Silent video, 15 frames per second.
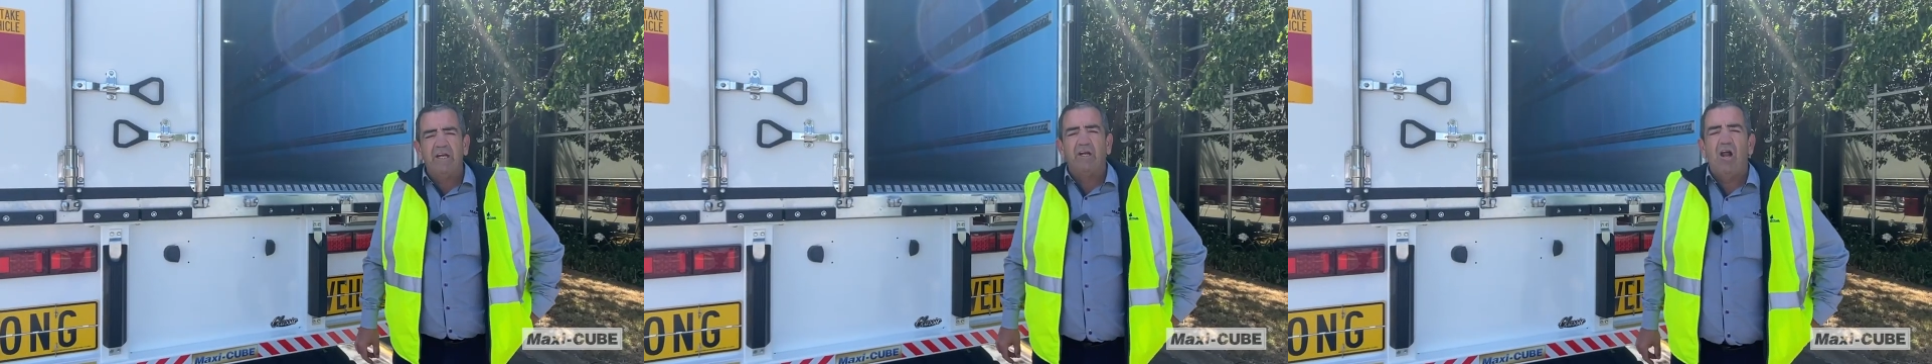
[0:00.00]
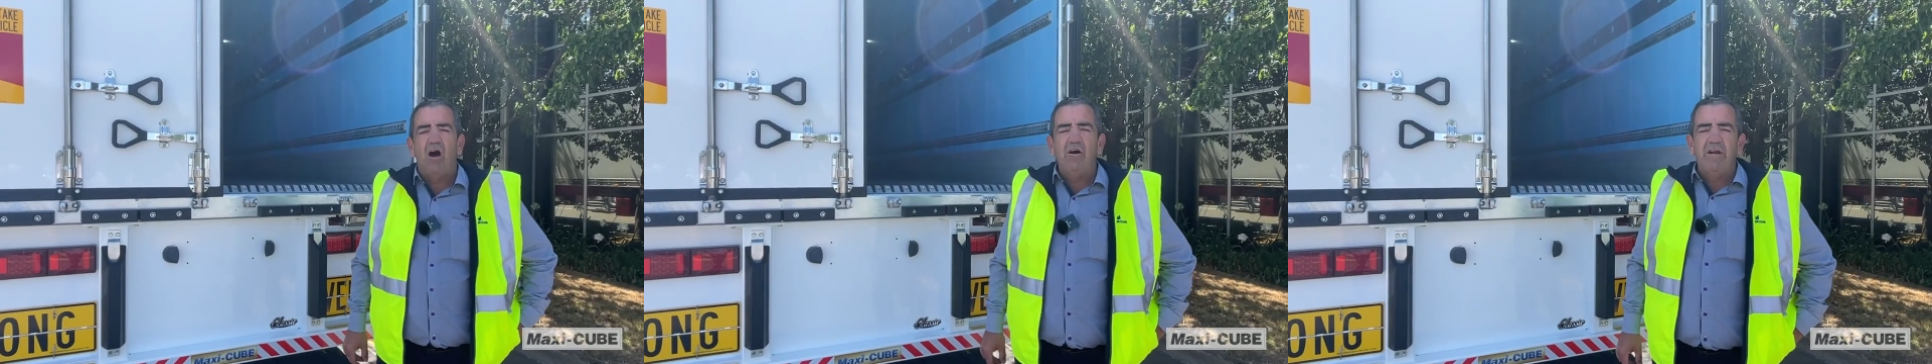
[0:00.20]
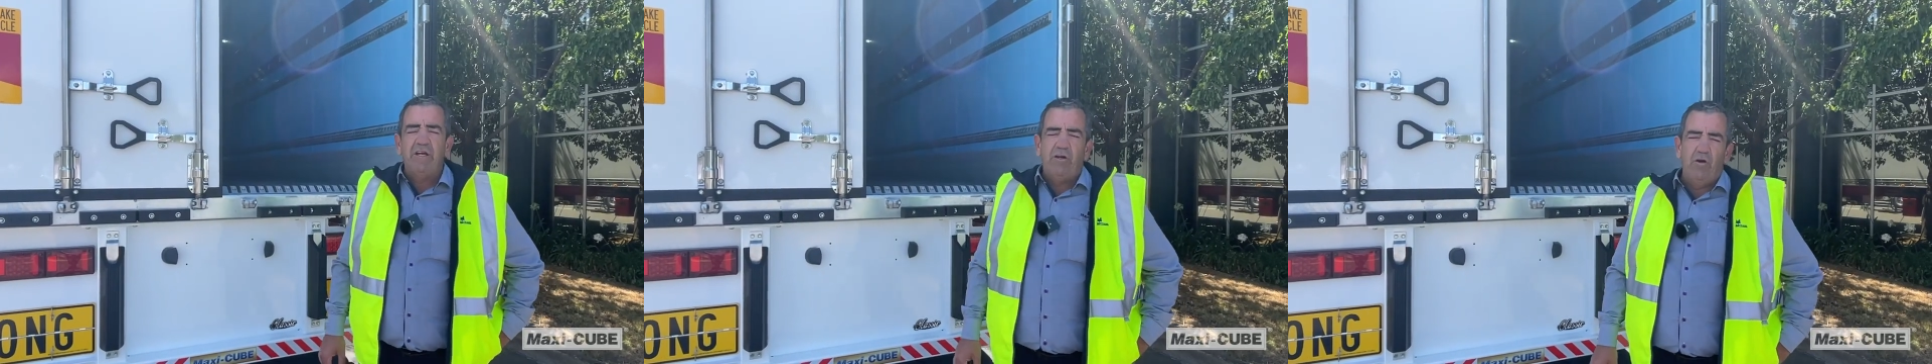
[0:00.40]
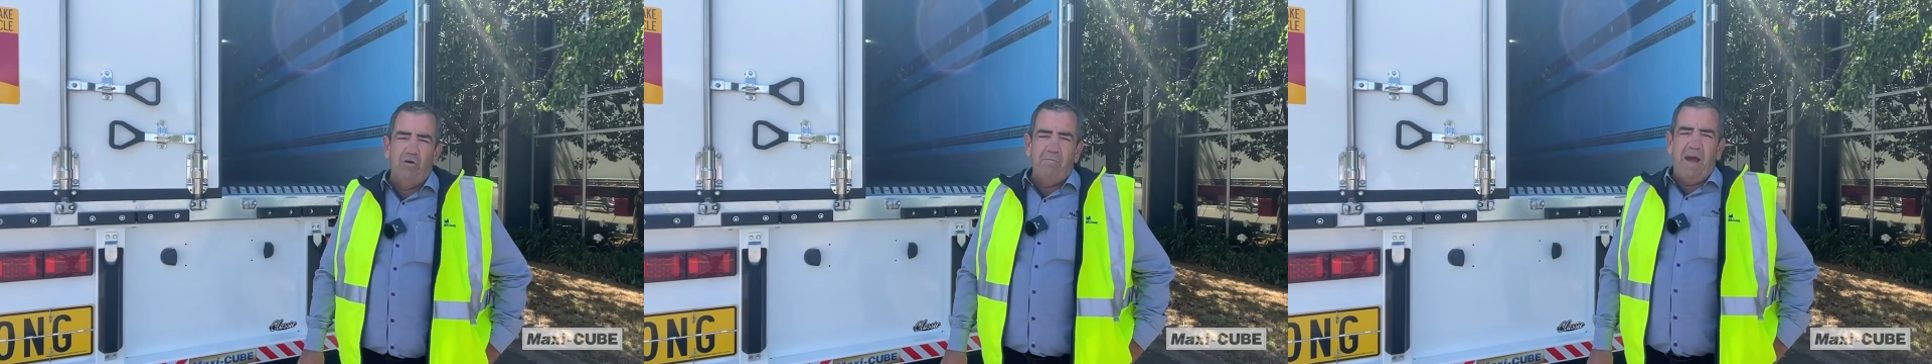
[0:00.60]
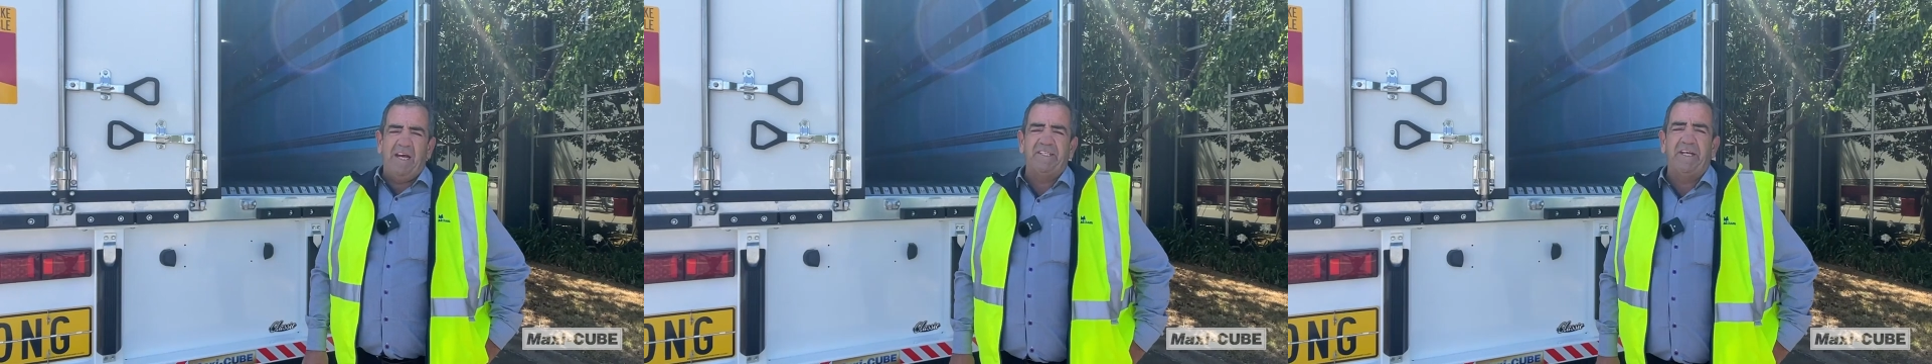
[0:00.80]
and loading your
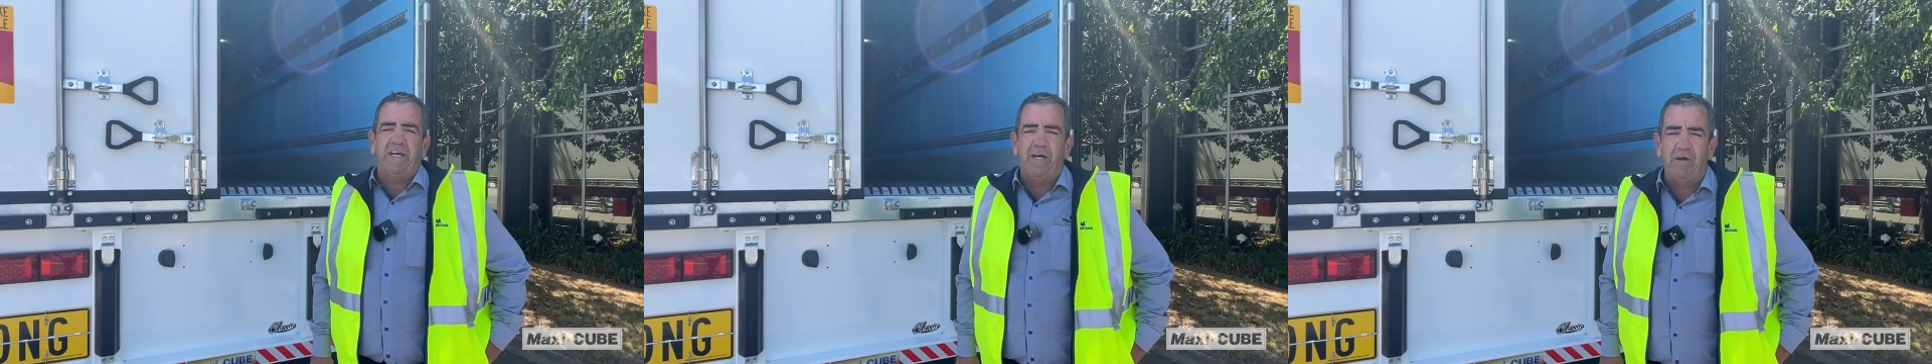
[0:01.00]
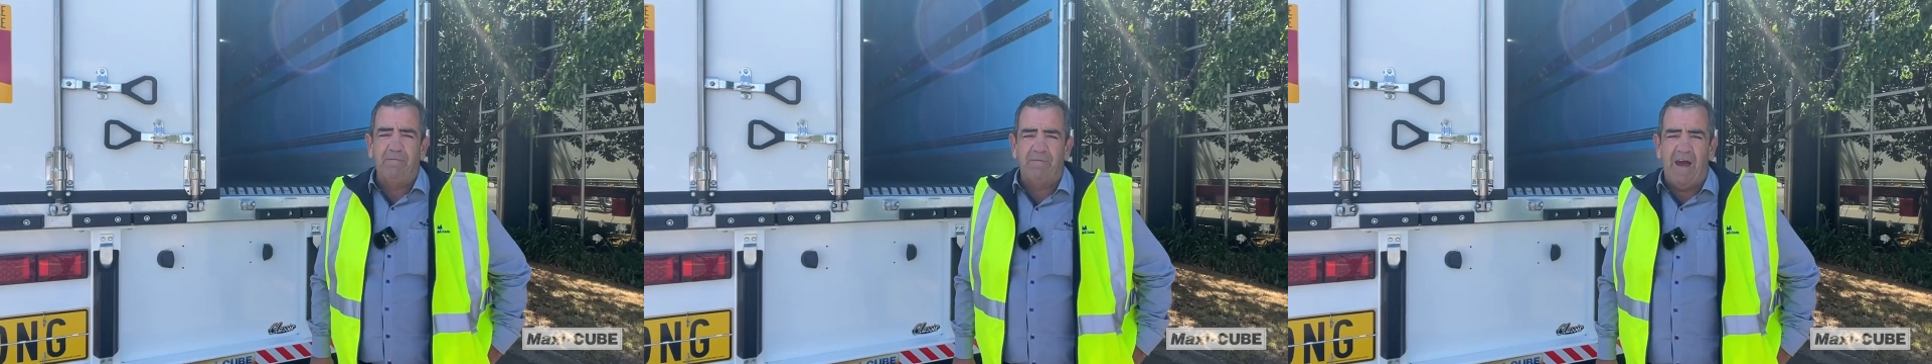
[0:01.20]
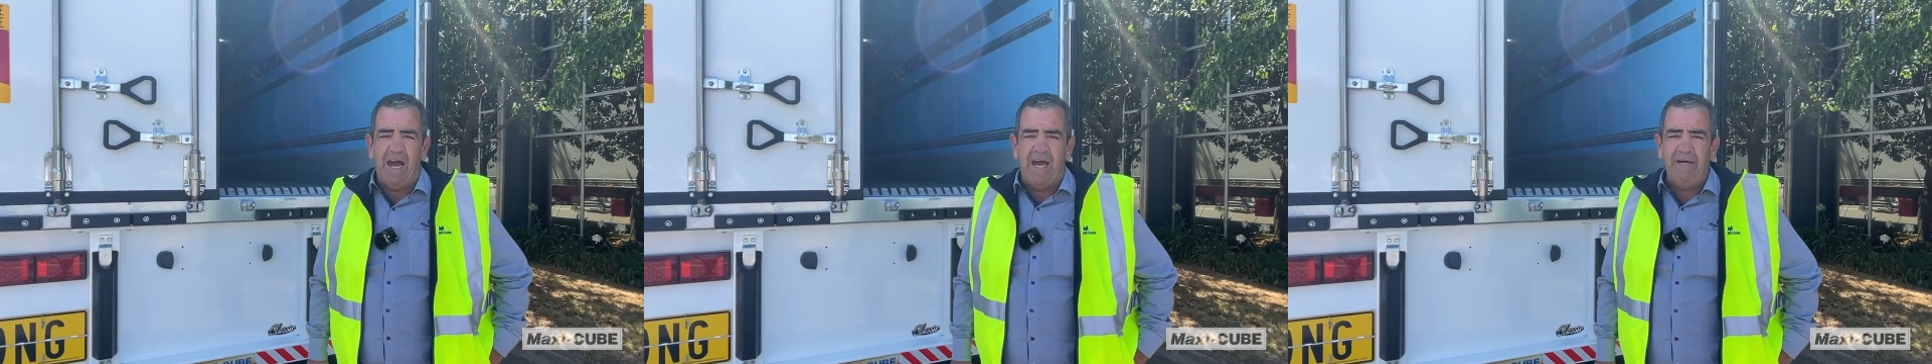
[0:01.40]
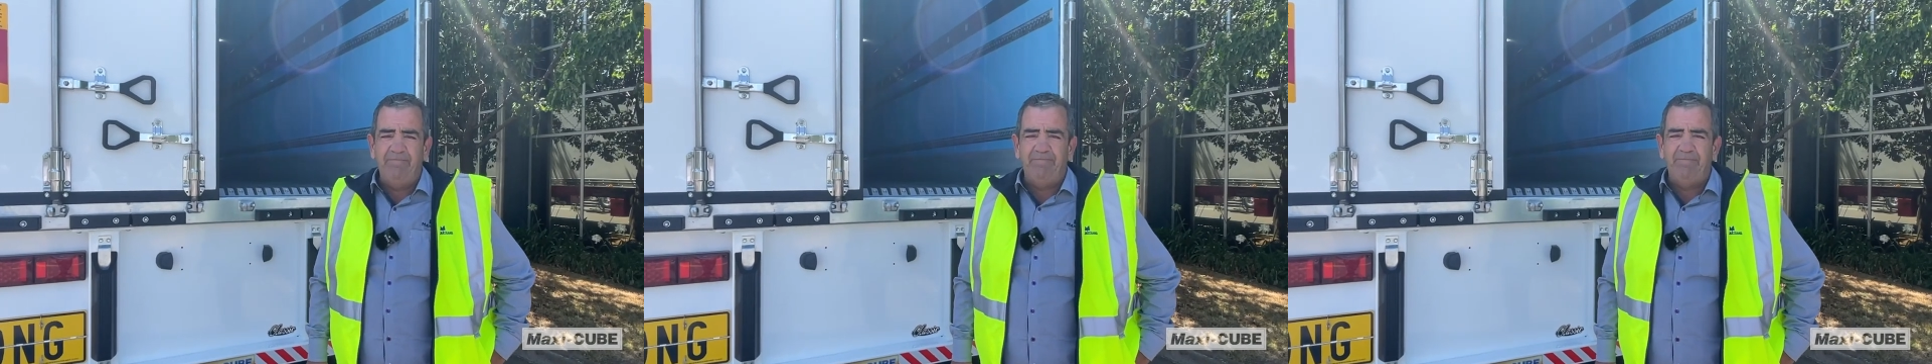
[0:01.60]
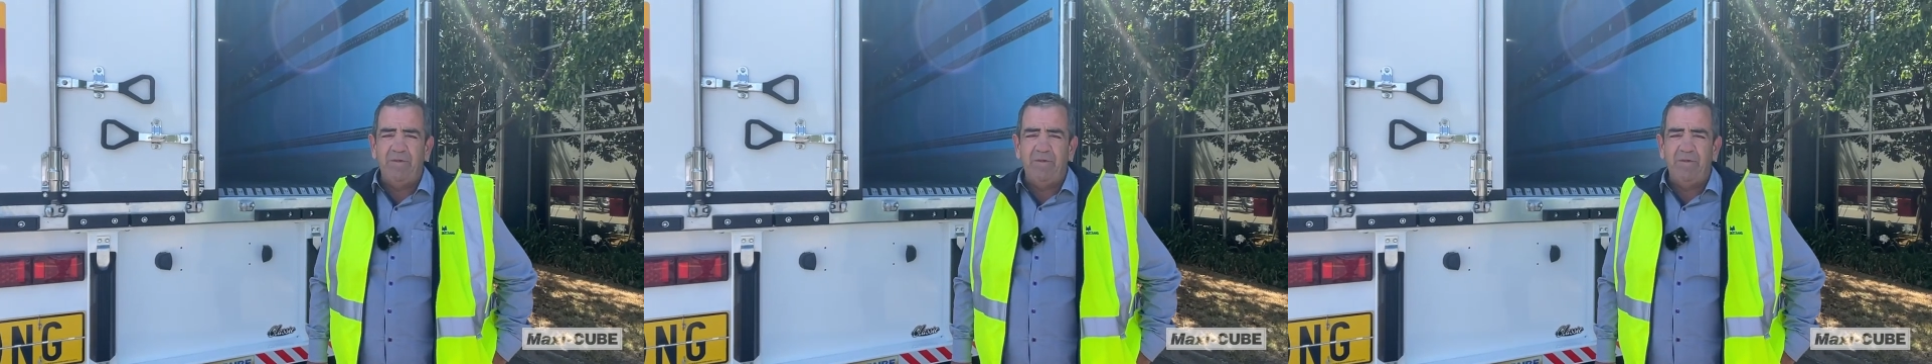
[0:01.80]
MaxiCube van,